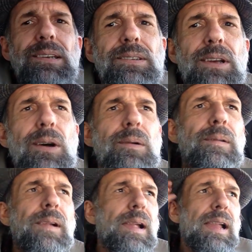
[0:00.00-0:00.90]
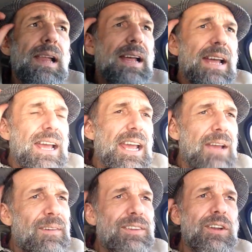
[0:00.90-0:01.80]
So
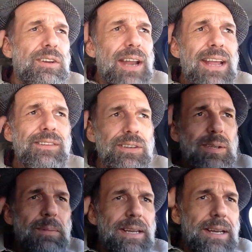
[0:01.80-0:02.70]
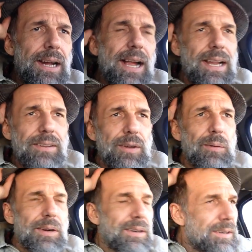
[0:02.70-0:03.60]
if it's your nature to be a
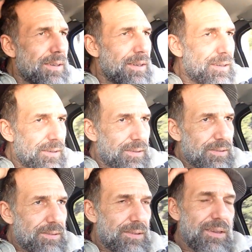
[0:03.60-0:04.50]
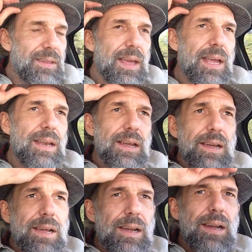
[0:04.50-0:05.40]
doer, then
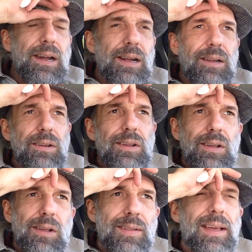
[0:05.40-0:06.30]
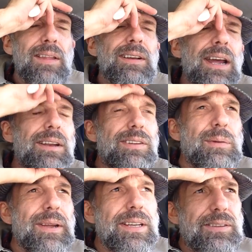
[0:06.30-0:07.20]
the other kind of
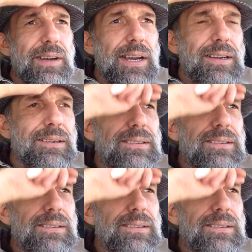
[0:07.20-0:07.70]
doing is great.